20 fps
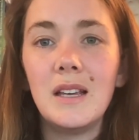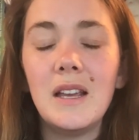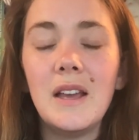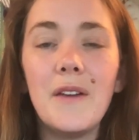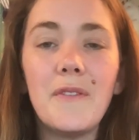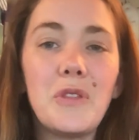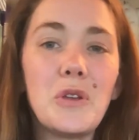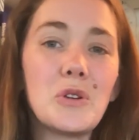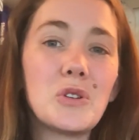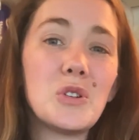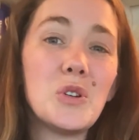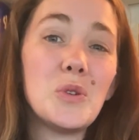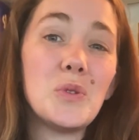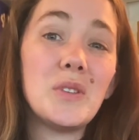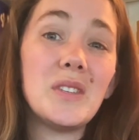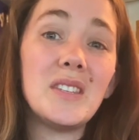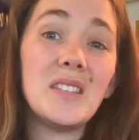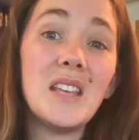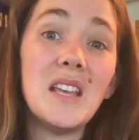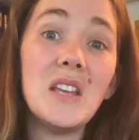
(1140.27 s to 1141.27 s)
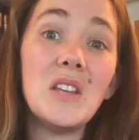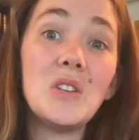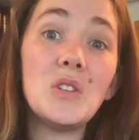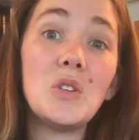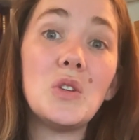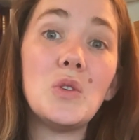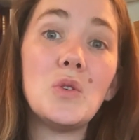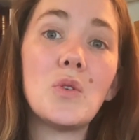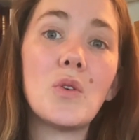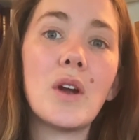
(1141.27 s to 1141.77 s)
if there's no sin
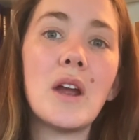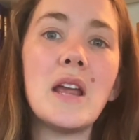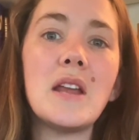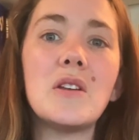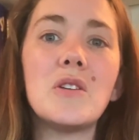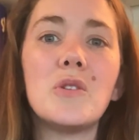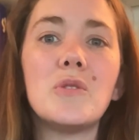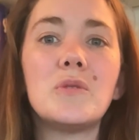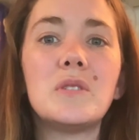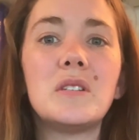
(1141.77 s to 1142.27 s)
too great, no